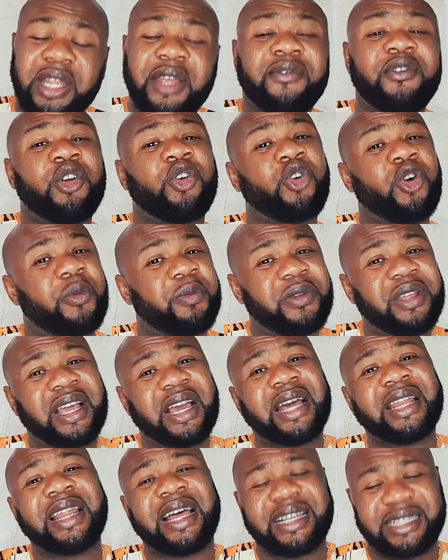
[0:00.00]
If the company
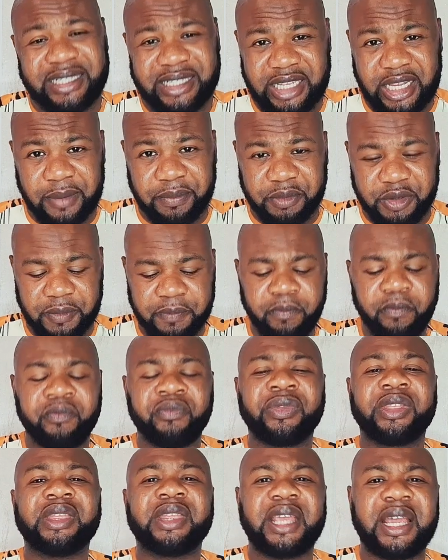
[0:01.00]
can accept,
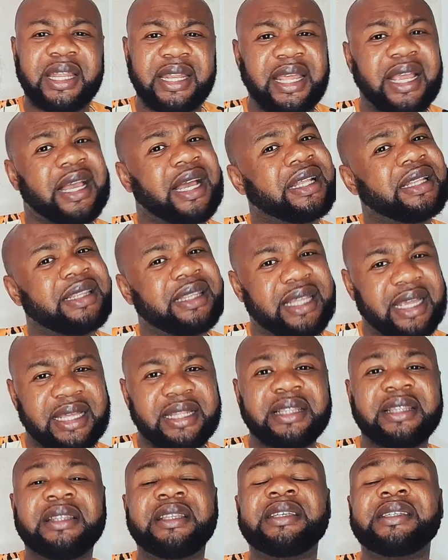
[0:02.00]
then they can
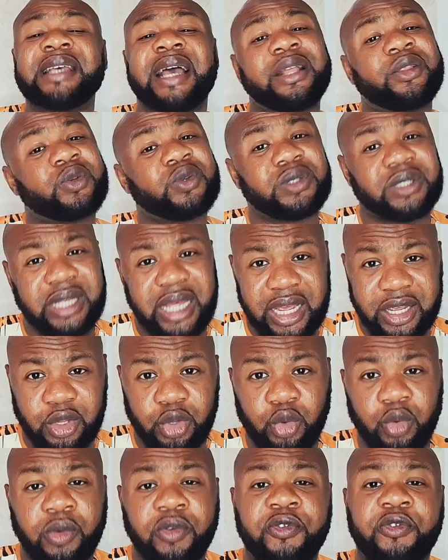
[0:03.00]
then decide to sack
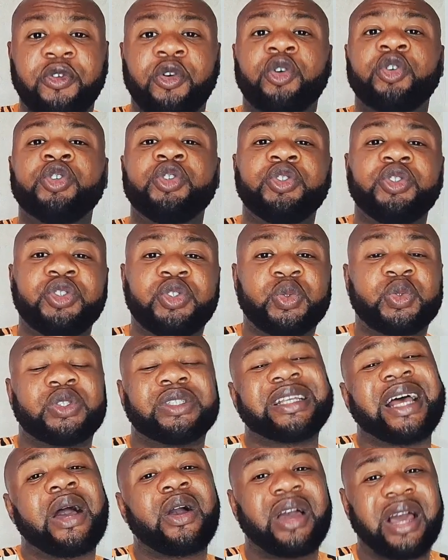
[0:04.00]
you for
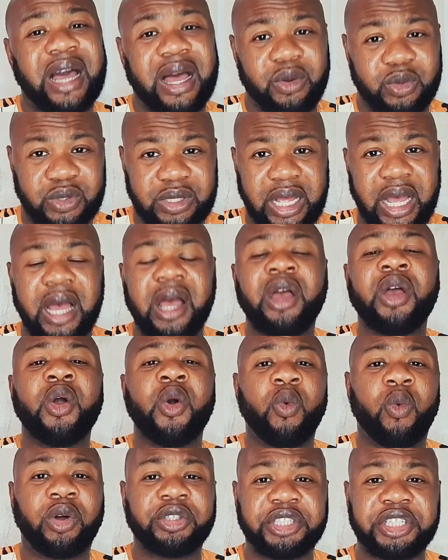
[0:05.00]
justa causa.
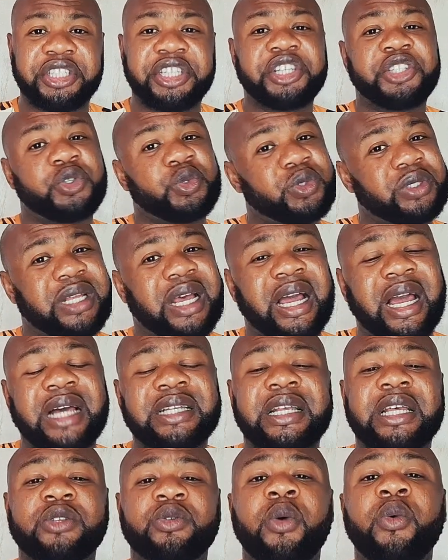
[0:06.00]
What is this justa
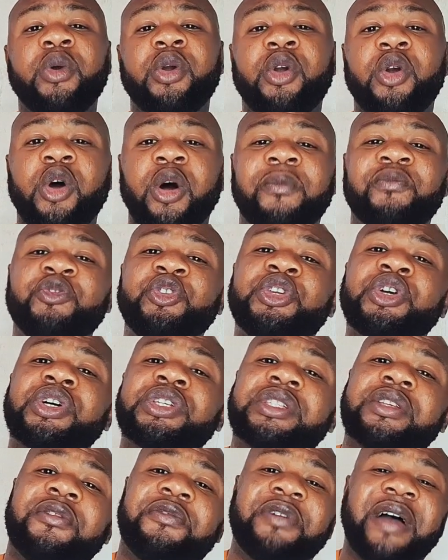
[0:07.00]
causa? Is what we call
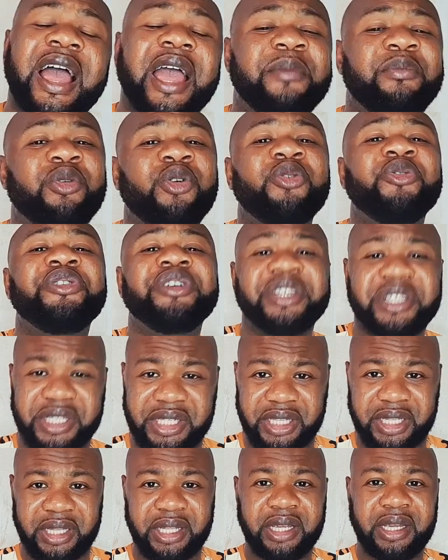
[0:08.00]
justifiable
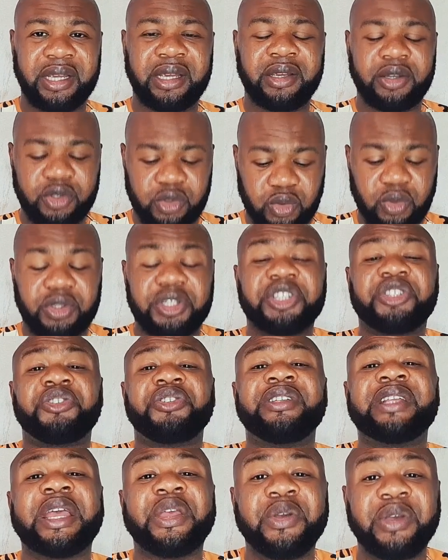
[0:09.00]
reason. So this
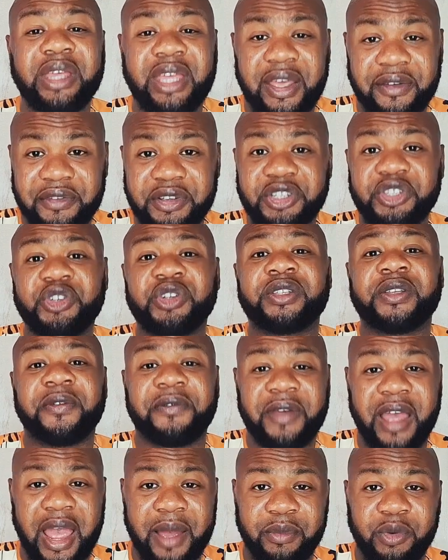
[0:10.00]
reason that you give is
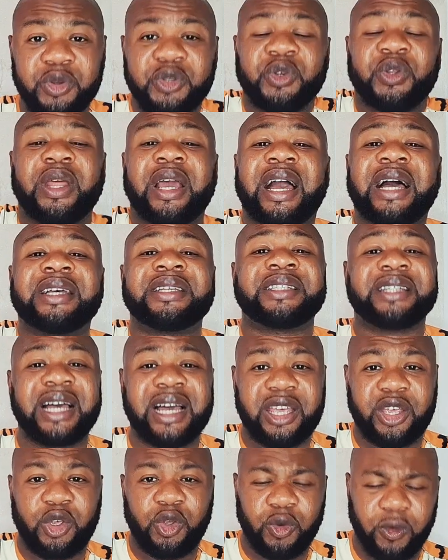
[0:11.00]
justifiable, so they can
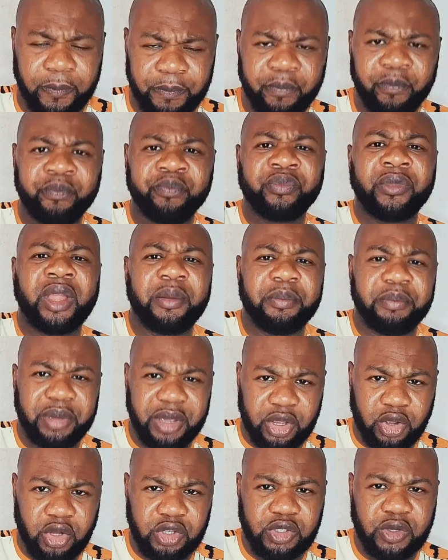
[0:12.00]
sack you
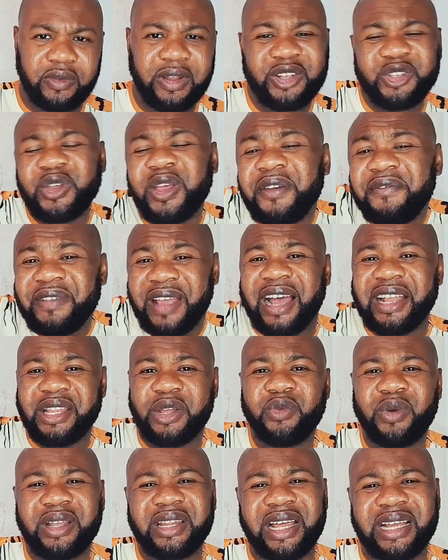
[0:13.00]
because of that. So if they are the
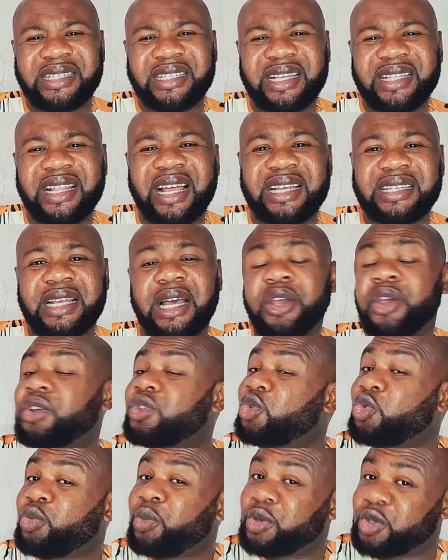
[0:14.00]
one that sack you,
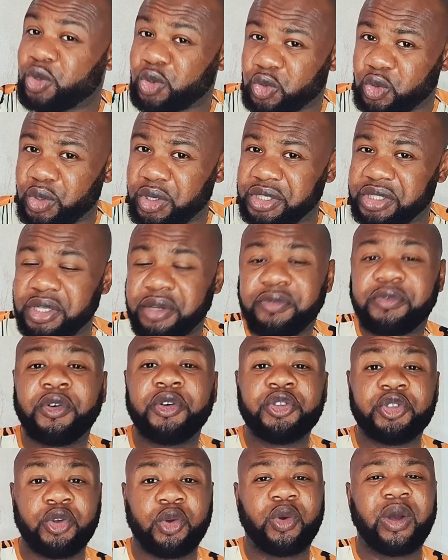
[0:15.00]
it will be so easy for
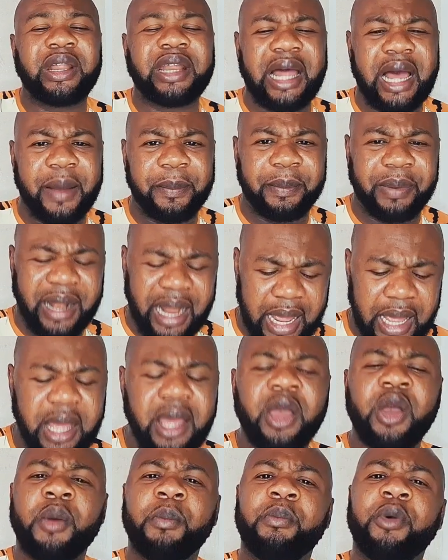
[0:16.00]
you to go and apply.
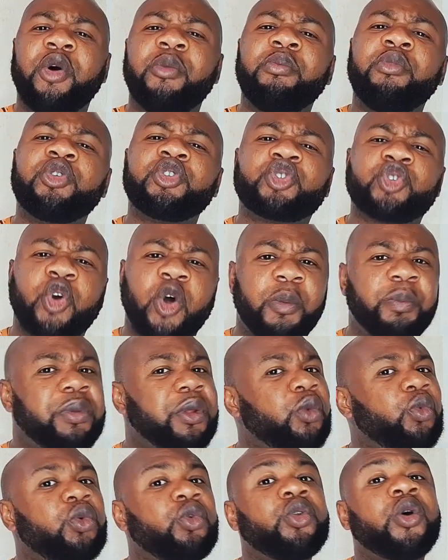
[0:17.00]
But most
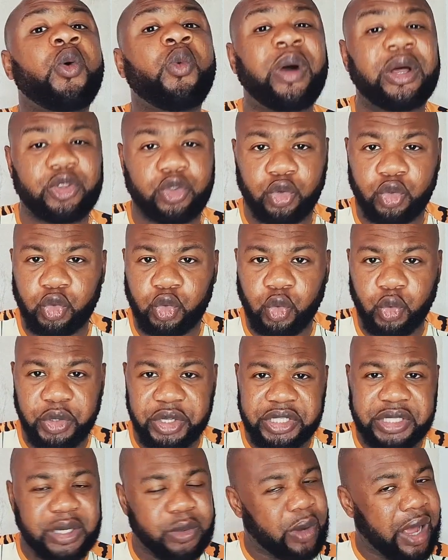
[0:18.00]
companies will not want to do
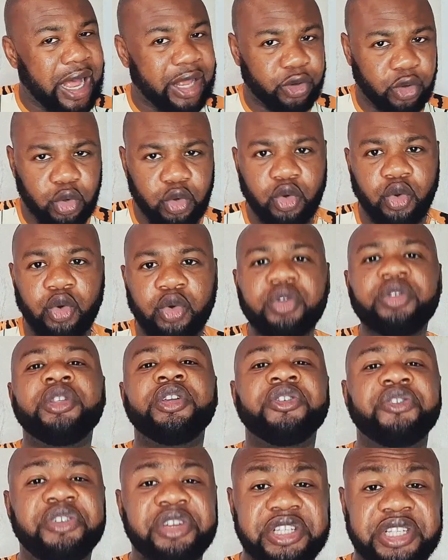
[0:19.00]
it. I don't know
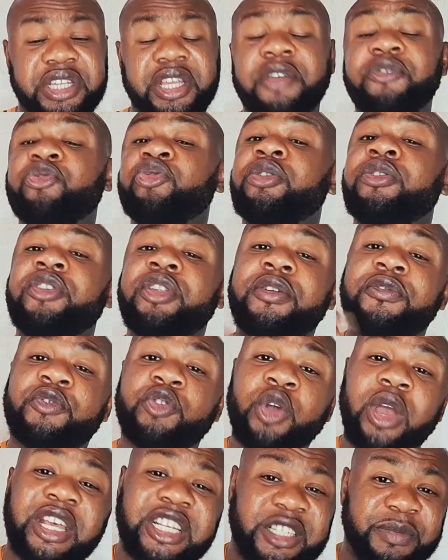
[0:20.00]
the reason. Even if
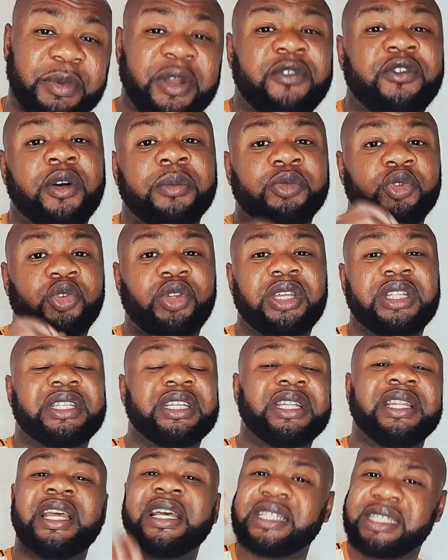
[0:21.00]
you explain from today
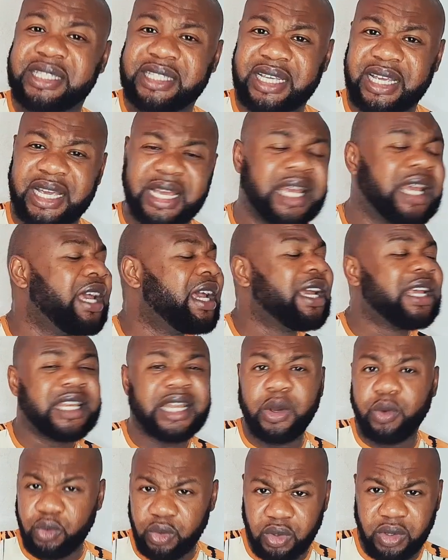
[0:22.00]
till next year,
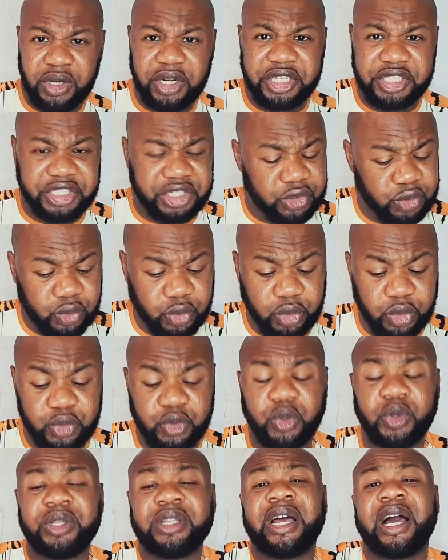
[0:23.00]
they will not listen to you.
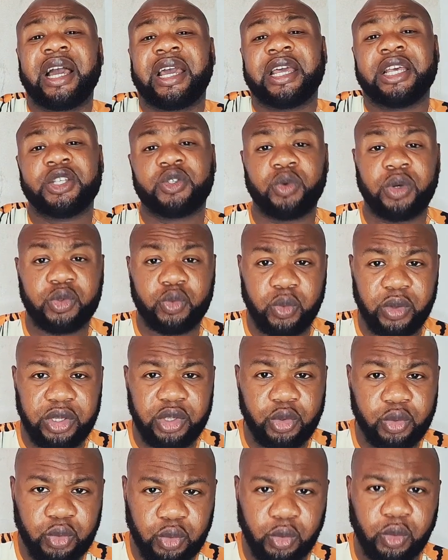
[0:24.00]
So in that case, what will
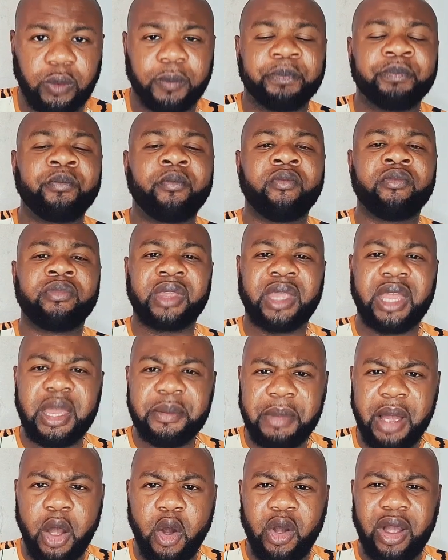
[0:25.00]
you do?
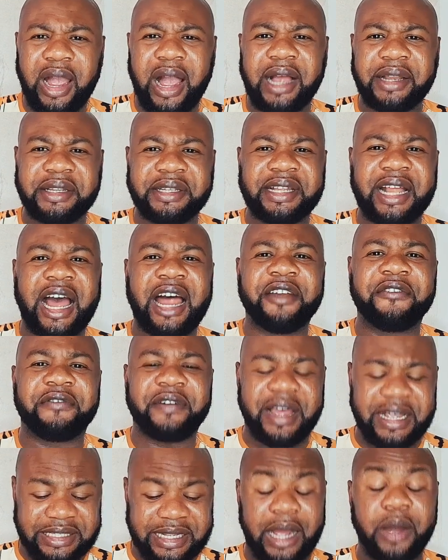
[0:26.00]
In my own candid
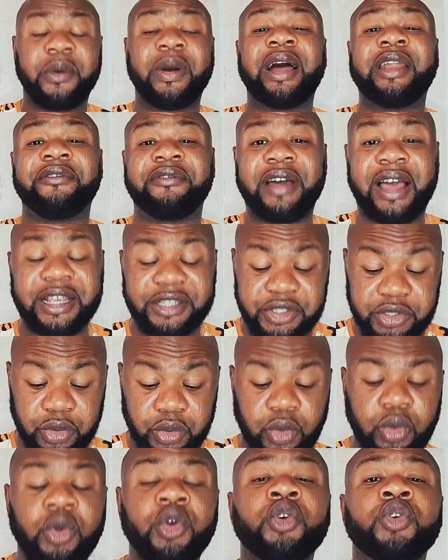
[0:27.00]
advice, I will advise
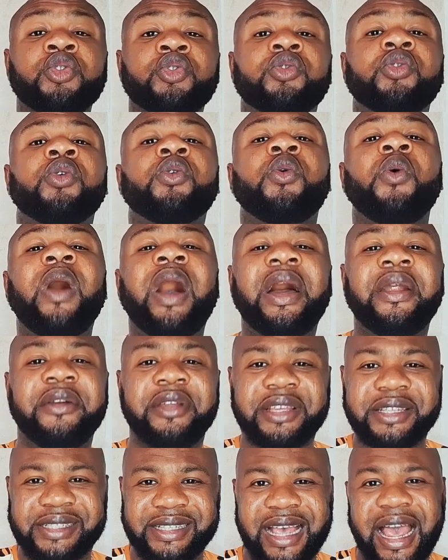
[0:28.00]
you to go and
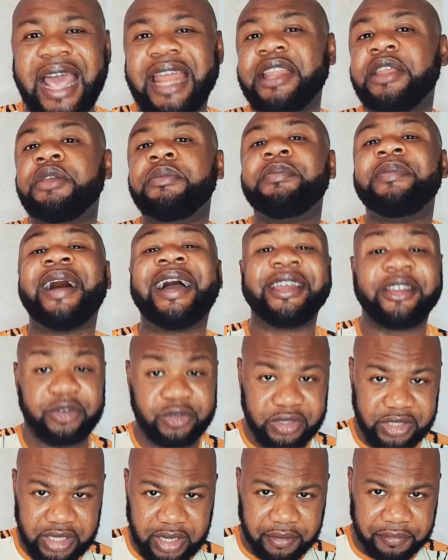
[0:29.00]
resign by
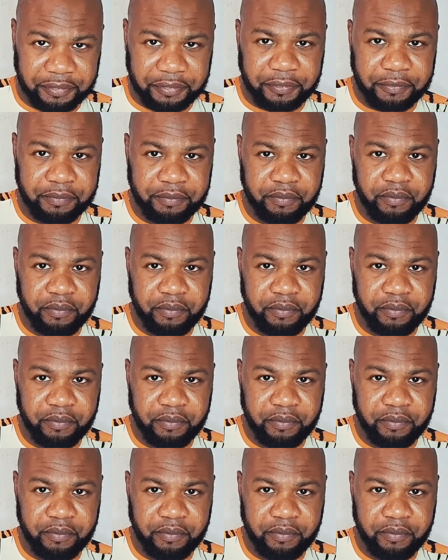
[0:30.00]
yourself.